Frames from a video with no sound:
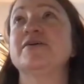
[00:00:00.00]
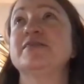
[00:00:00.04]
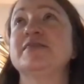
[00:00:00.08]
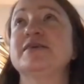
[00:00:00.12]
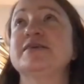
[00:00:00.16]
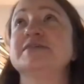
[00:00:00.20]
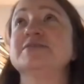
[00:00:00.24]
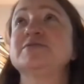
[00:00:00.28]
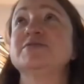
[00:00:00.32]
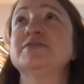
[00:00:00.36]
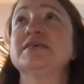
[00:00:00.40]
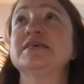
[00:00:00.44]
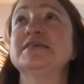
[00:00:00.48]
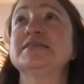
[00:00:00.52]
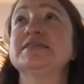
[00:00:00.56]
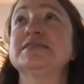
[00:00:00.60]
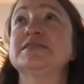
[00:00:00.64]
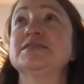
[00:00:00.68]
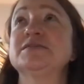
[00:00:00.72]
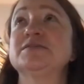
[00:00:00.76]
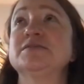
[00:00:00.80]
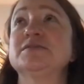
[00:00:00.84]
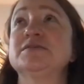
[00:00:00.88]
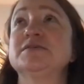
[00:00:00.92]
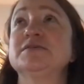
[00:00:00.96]
There's all
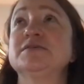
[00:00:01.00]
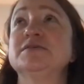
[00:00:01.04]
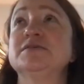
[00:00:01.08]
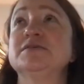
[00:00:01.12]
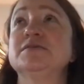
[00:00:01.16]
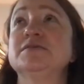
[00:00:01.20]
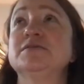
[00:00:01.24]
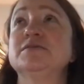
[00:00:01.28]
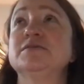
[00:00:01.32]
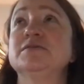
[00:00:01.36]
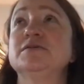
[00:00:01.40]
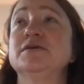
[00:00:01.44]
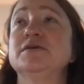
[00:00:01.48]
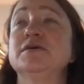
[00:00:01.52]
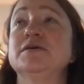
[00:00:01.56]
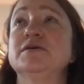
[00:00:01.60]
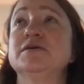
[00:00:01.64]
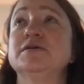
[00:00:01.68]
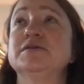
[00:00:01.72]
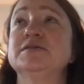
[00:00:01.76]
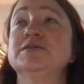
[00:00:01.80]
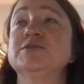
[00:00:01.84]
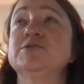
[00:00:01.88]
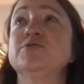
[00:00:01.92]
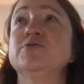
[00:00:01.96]
this
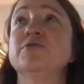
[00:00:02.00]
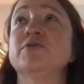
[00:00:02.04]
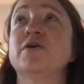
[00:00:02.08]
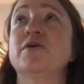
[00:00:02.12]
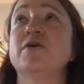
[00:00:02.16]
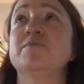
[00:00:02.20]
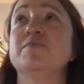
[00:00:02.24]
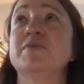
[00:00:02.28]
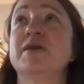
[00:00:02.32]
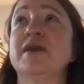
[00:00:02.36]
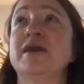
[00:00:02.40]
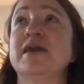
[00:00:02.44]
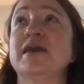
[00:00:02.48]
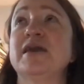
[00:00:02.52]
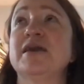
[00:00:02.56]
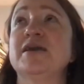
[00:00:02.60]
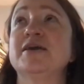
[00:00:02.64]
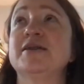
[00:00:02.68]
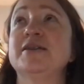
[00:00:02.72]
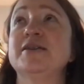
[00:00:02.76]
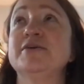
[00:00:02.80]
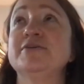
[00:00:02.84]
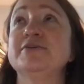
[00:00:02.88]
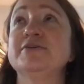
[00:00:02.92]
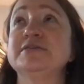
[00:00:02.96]
talk on being
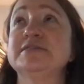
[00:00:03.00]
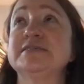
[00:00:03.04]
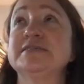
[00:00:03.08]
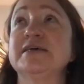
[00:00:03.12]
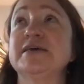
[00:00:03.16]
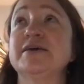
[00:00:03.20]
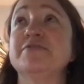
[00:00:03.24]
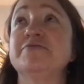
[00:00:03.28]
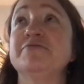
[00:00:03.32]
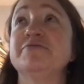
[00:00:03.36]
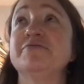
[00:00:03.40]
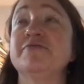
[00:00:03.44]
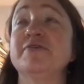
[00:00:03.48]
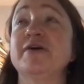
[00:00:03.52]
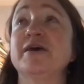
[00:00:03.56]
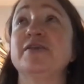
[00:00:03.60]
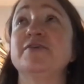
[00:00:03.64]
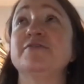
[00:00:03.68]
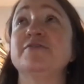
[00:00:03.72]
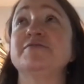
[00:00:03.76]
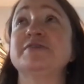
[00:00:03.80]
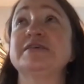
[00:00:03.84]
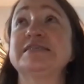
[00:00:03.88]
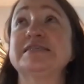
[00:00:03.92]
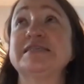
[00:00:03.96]
inclusive, and
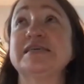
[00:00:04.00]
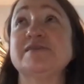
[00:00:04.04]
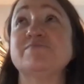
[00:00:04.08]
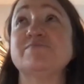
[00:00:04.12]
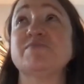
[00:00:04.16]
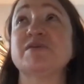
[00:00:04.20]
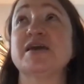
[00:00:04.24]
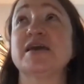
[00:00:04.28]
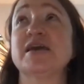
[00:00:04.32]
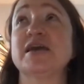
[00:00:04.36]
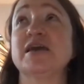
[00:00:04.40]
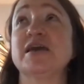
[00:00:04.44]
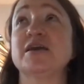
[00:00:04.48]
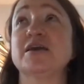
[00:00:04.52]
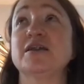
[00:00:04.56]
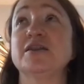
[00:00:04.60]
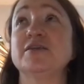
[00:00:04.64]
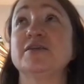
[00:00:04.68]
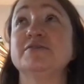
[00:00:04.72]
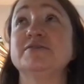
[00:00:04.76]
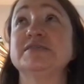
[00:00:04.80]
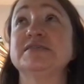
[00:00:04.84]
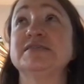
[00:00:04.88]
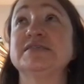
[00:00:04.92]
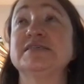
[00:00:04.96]
obviously being
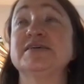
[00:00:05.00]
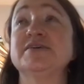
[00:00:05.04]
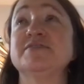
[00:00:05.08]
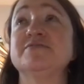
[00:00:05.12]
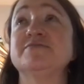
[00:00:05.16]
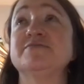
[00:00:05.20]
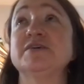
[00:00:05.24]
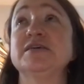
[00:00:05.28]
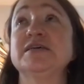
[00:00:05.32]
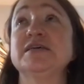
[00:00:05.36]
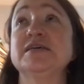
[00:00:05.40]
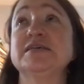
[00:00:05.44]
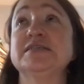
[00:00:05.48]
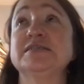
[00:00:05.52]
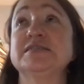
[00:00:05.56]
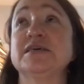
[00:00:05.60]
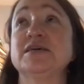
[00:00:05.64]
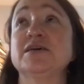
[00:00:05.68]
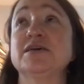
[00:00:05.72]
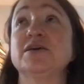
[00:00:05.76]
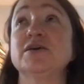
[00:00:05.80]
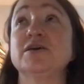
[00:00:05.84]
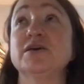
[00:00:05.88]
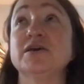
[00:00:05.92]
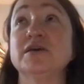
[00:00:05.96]
inclusive is
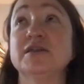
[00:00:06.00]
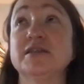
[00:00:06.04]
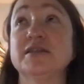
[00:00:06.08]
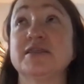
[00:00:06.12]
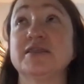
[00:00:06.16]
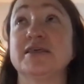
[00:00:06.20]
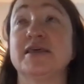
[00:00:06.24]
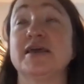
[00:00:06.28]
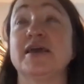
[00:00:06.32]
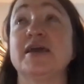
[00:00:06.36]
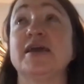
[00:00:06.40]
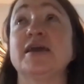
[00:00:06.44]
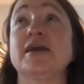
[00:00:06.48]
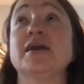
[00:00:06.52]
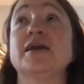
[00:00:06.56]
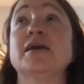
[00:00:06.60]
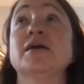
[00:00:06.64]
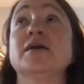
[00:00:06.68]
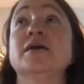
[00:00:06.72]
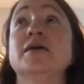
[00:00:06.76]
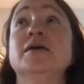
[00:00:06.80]
a good thing.